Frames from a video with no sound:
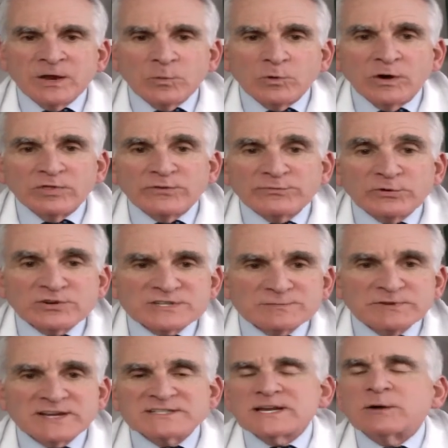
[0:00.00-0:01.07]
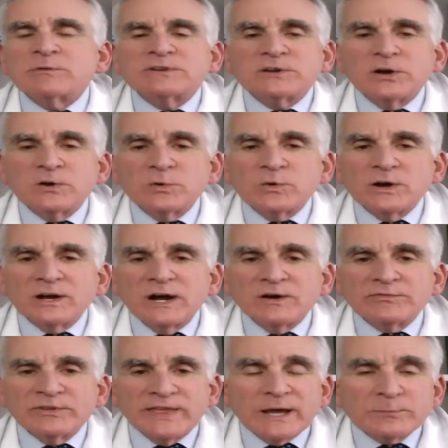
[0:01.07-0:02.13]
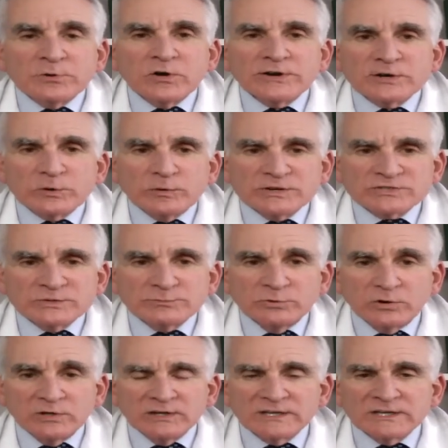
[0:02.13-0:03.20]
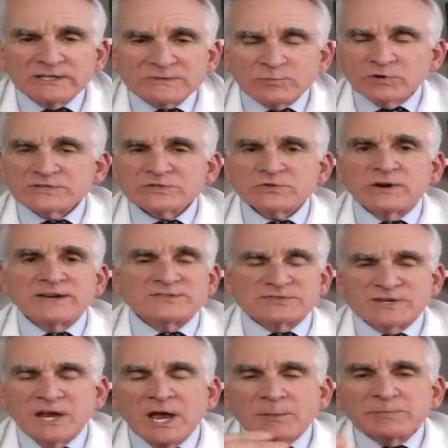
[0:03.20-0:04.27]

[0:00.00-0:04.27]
Well, the first place I would go for that part of your question, Paula, is moisturizers.